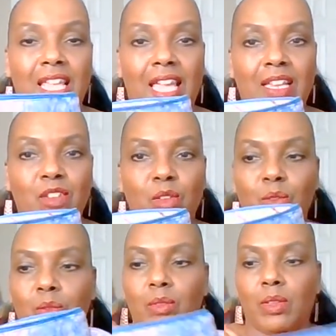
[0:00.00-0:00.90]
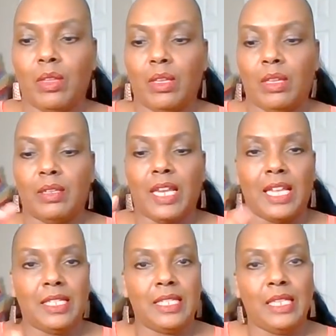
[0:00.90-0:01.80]
handle,
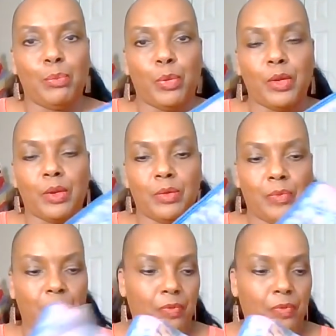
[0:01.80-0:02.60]
nice zipper.